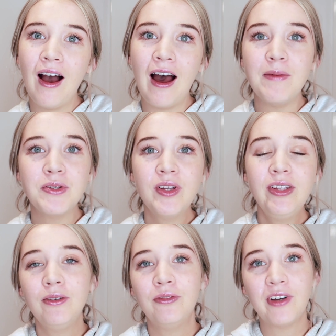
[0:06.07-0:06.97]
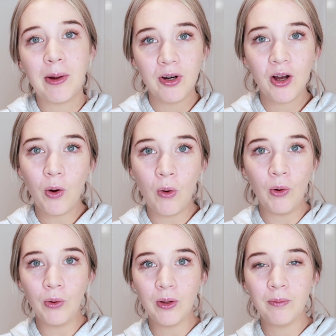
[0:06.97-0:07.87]
I'm doing a little fabric
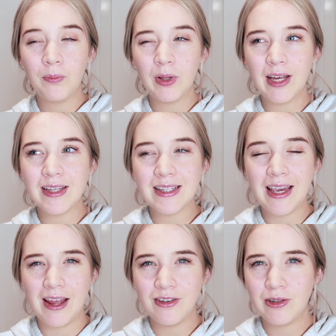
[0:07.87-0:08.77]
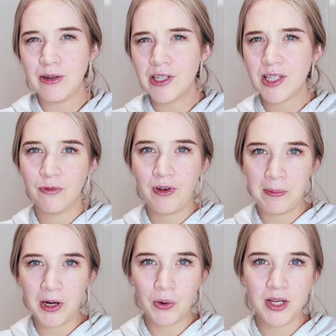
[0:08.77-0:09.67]
haul plus answering some
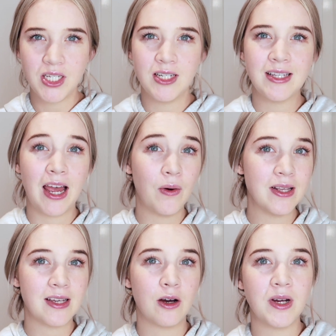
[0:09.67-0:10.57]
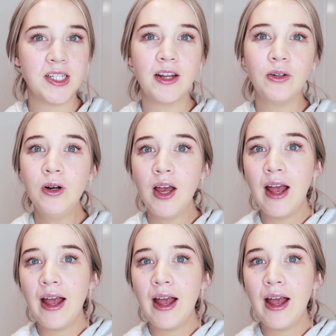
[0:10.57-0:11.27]
fabric questions I always get on my channel,